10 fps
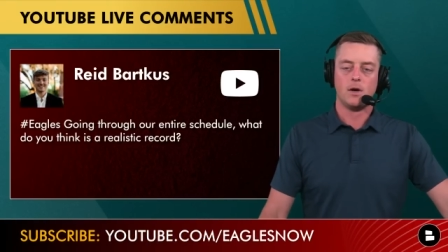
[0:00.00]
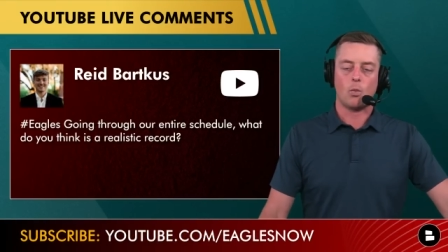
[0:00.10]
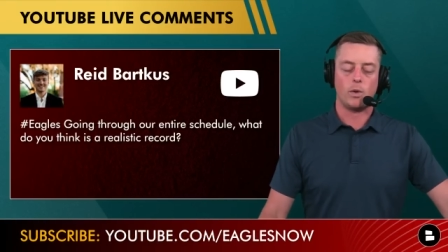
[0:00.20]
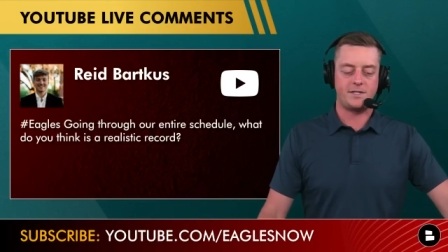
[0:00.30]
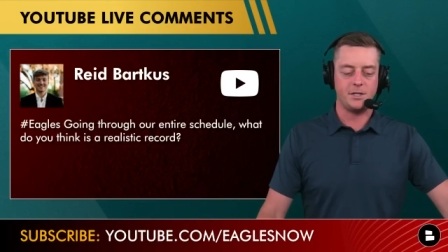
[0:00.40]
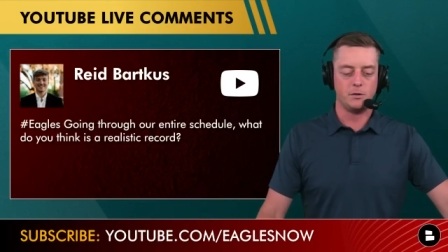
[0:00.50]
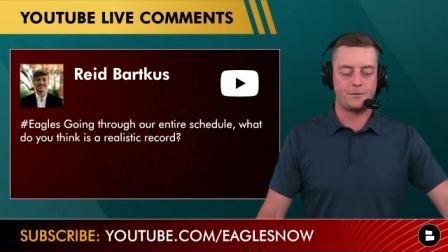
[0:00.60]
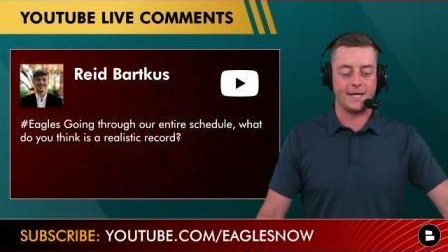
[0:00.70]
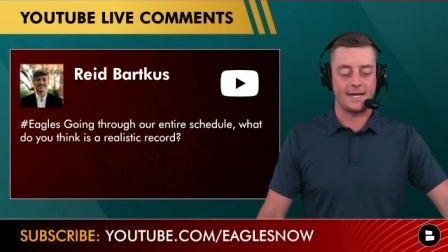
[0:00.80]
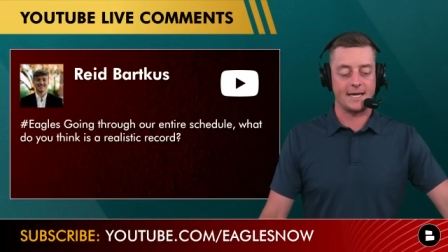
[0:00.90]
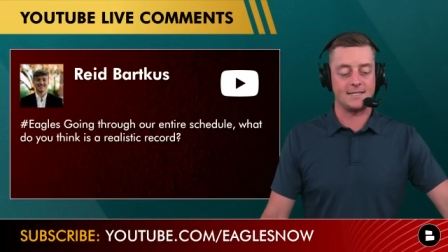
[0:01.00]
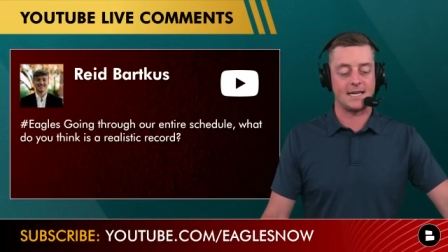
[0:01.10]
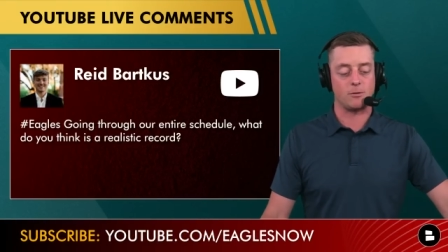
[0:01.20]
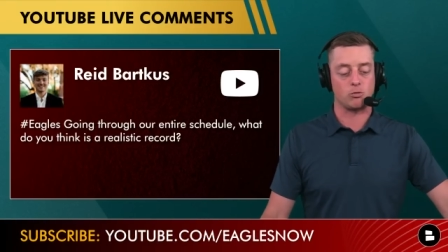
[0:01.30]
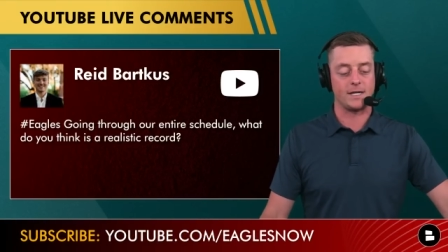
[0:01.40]
What do you think is
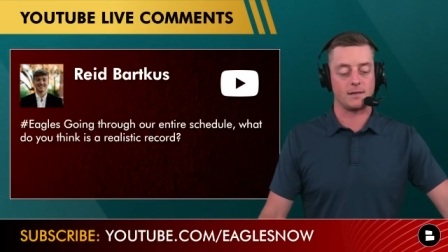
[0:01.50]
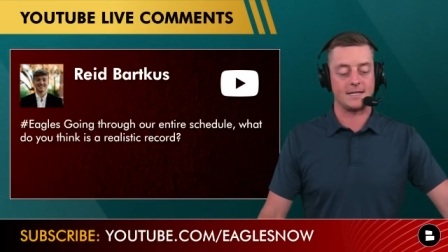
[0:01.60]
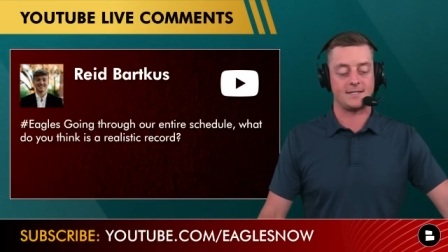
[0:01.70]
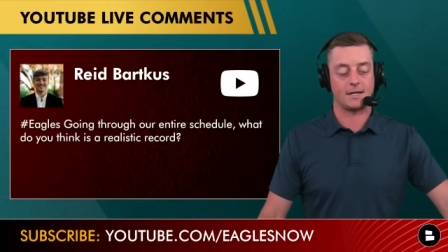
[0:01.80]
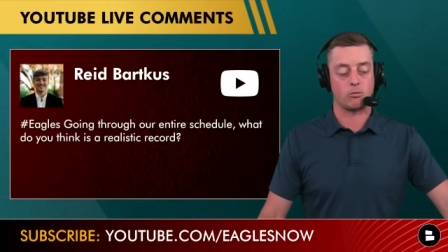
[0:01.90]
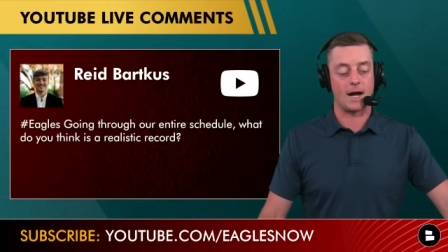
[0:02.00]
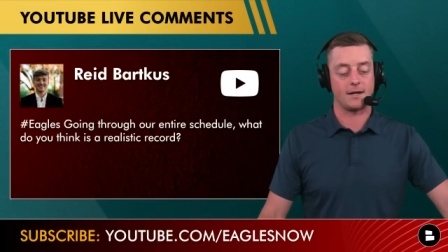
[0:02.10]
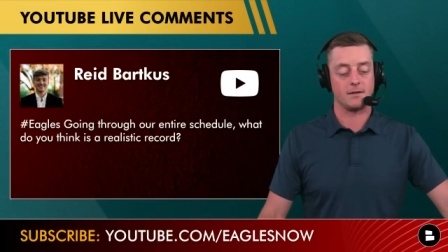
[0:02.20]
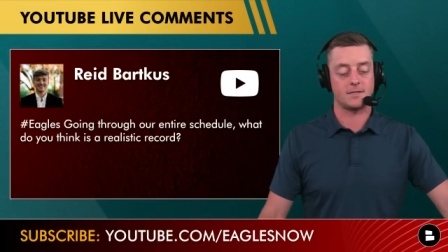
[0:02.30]
a realistic record?